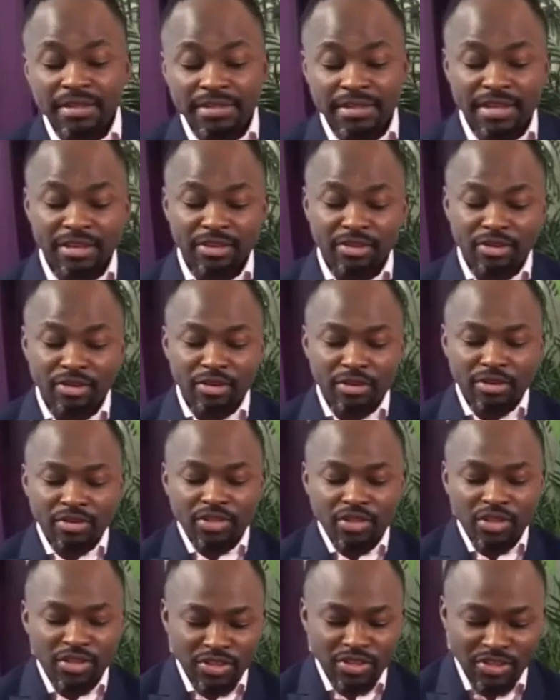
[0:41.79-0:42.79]
Thank you,
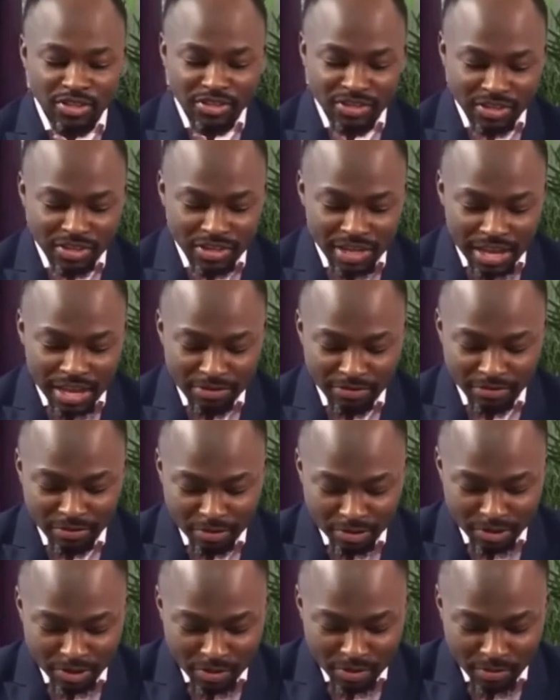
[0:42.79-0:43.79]
Lord Jesus. I
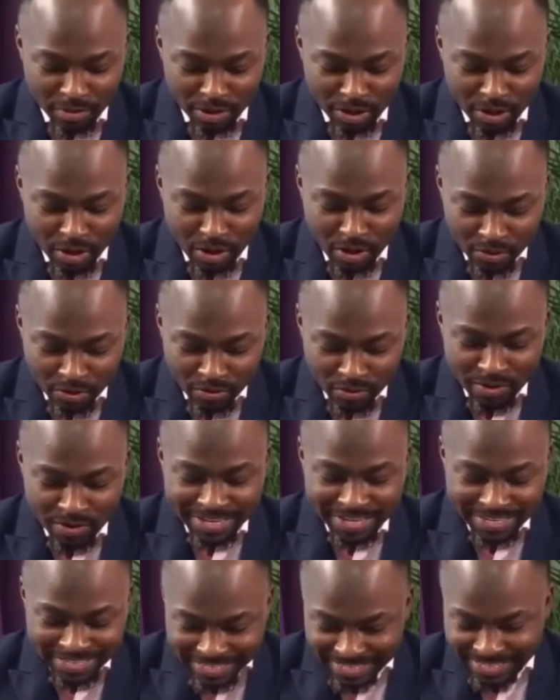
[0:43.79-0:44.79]
feel something
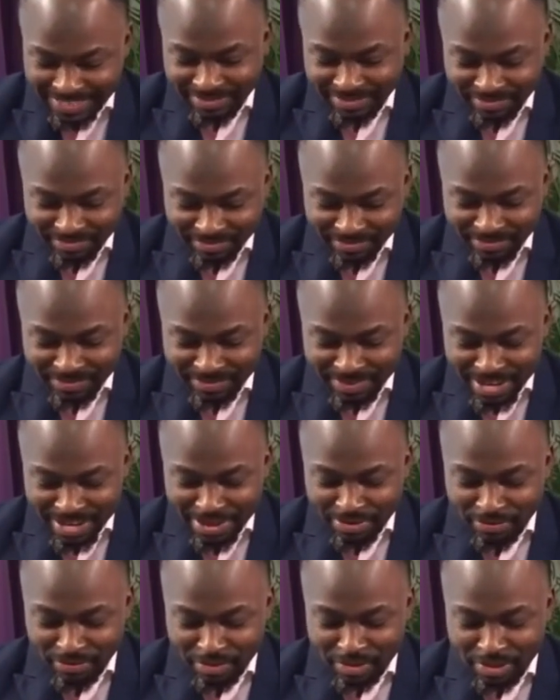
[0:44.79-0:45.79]
already.
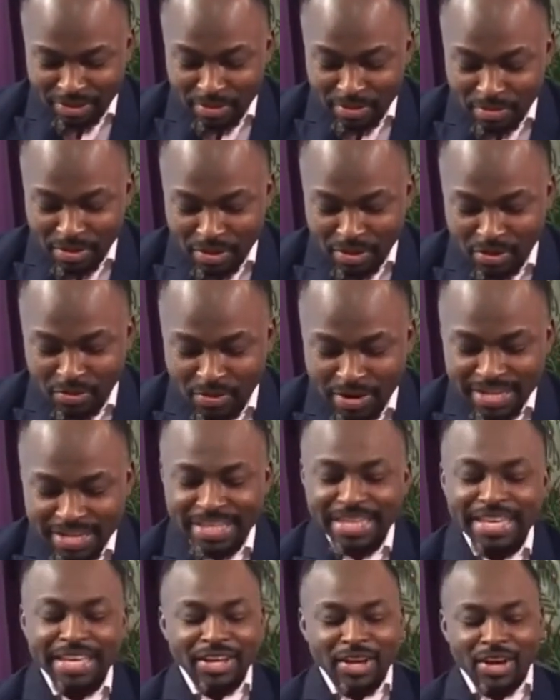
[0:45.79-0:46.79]
I feel something
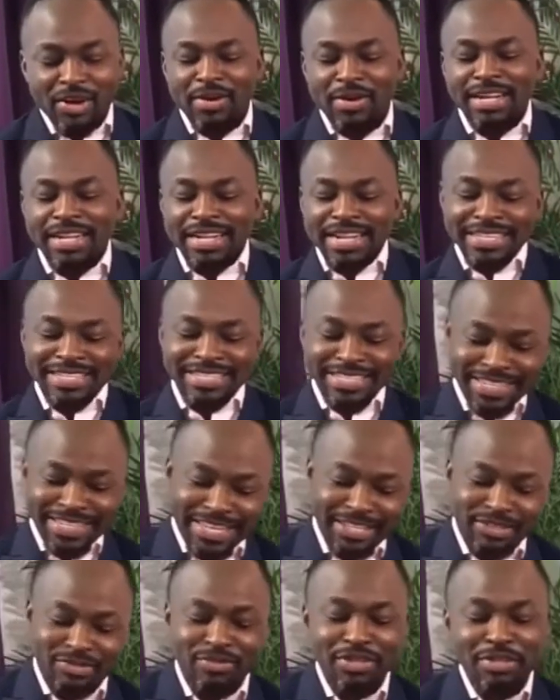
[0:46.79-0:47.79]
already. All right, let's
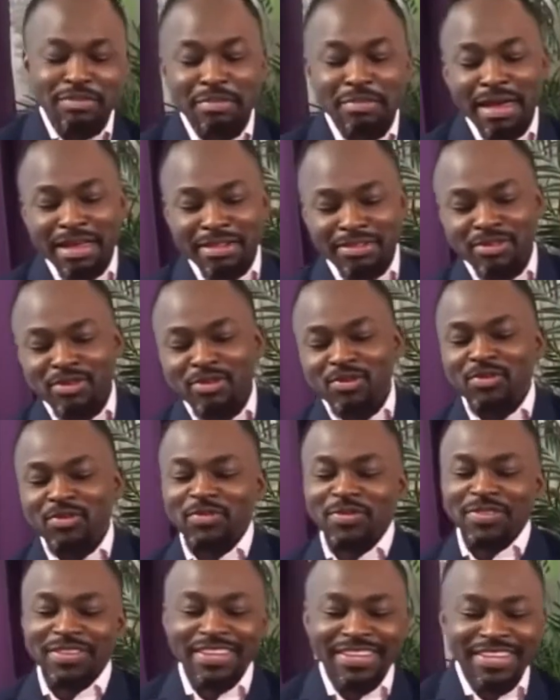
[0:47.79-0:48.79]
let's read Matthew.
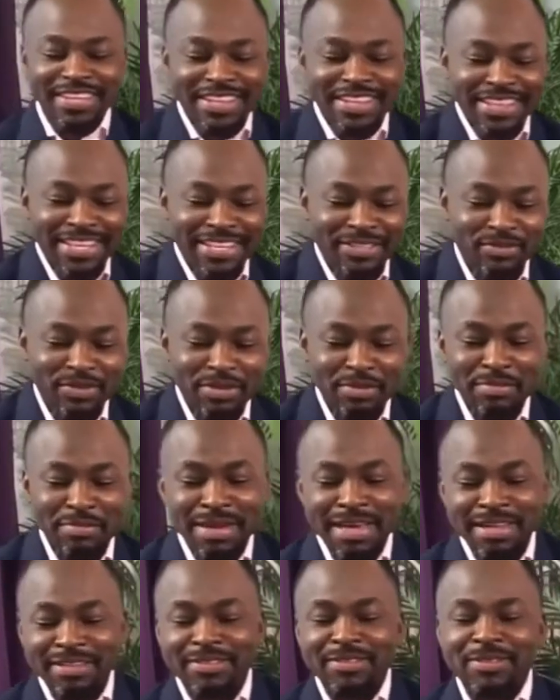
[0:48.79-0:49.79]
Let's read
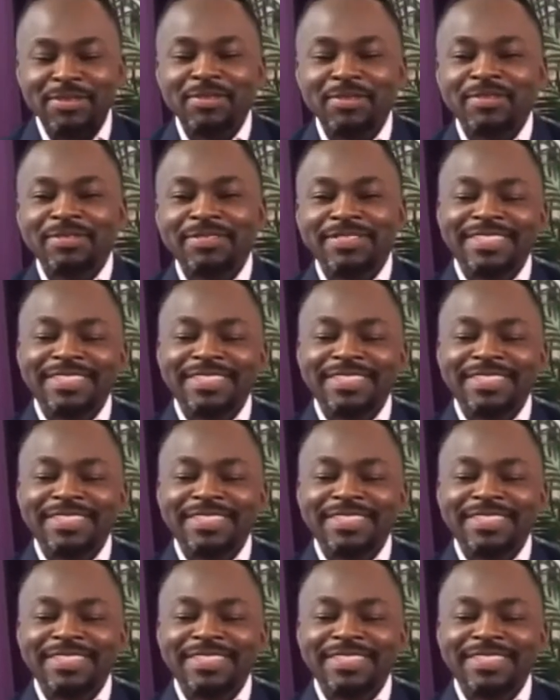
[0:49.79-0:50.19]
Matthew.